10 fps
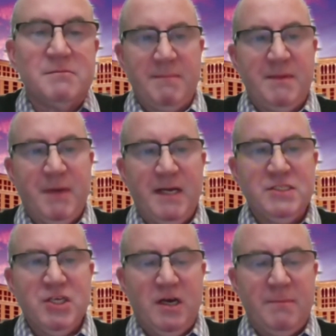I mean, my
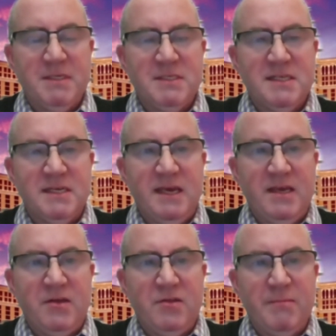job is to
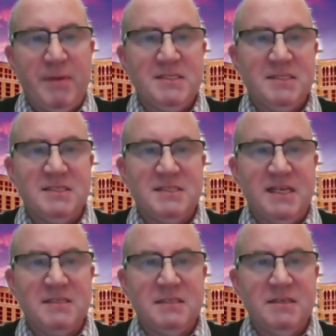get you the best
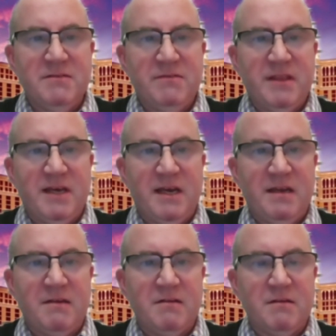incentive
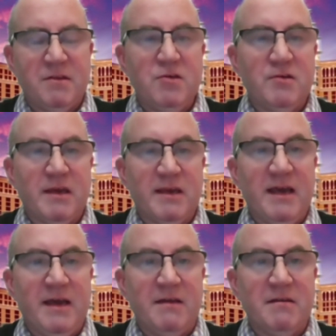that you can
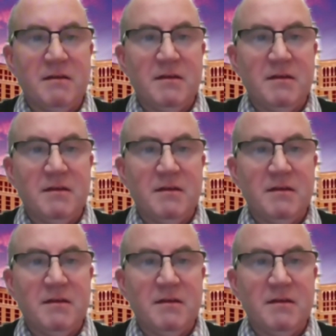get,